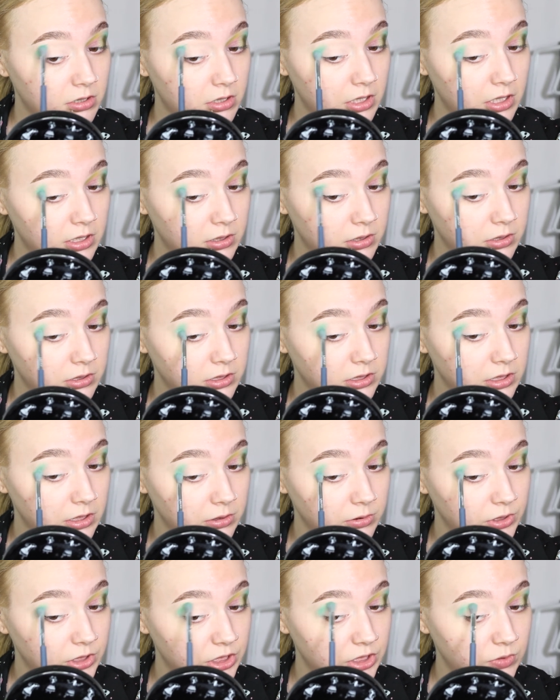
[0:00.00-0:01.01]
I
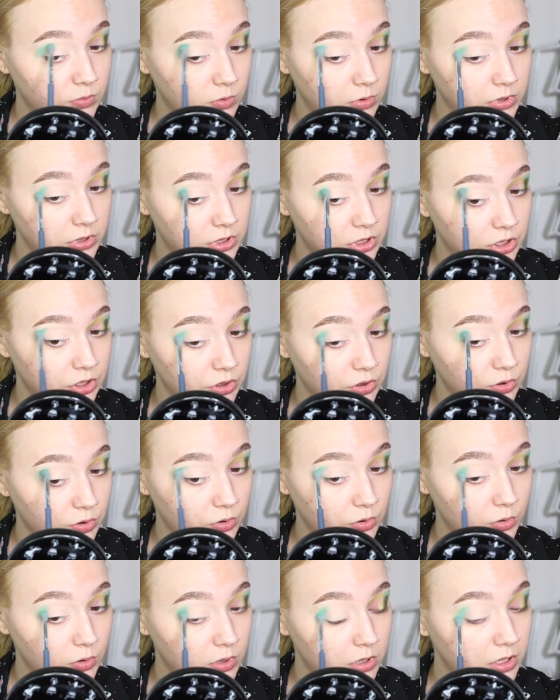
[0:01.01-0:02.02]
also just want
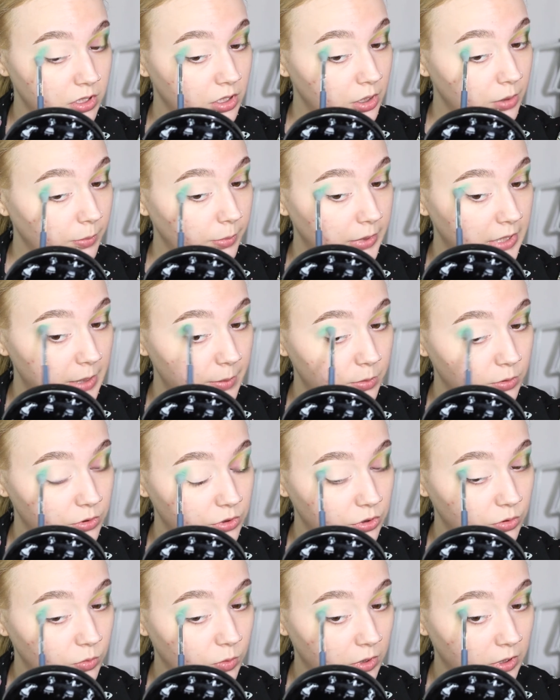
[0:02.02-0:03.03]
to be able
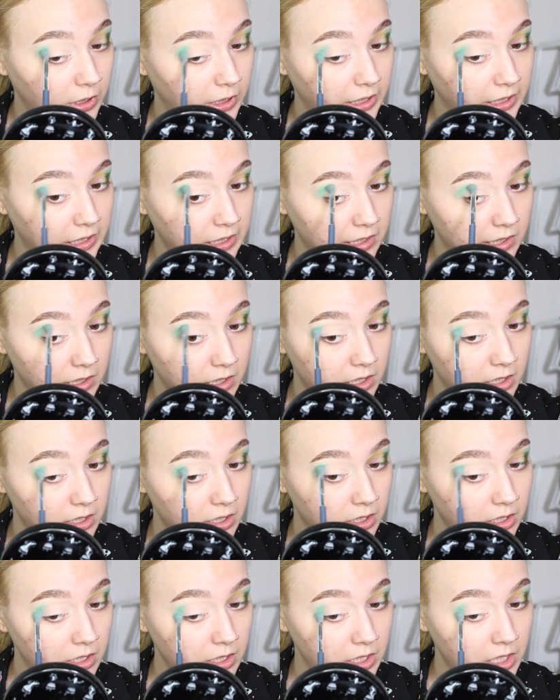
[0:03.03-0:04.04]
to work in
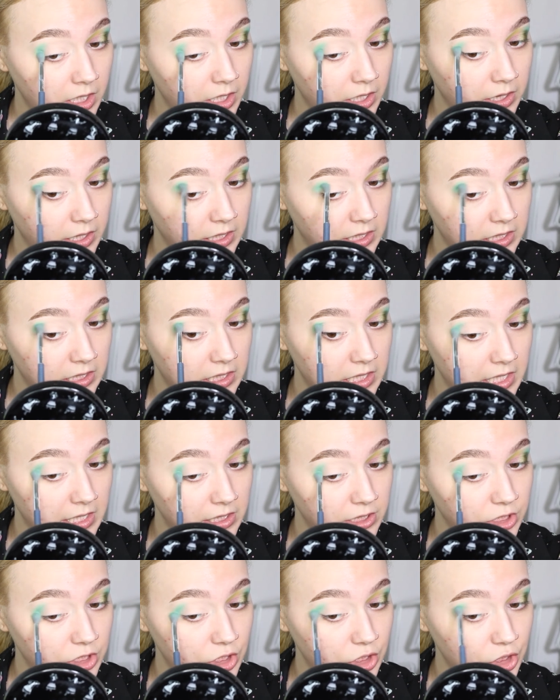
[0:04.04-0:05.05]
the
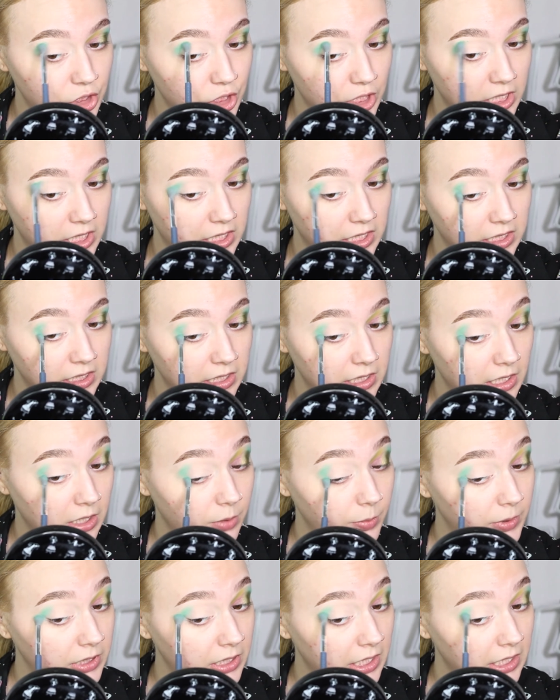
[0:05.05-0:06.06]
next shade that I'll
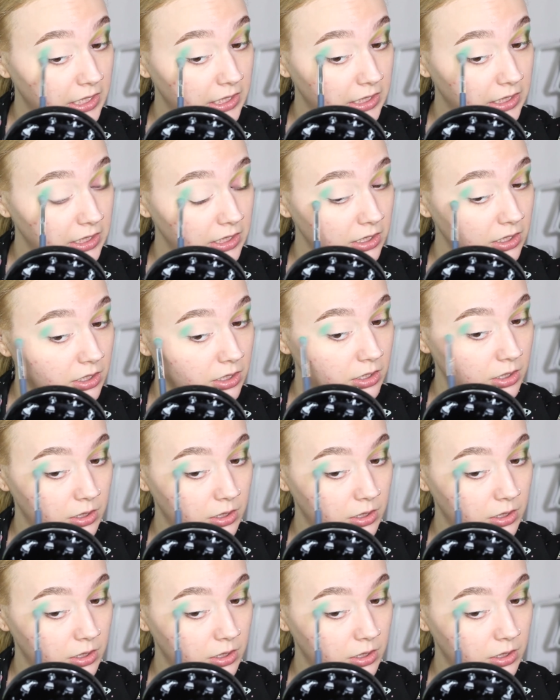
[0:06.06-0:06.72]
be taking.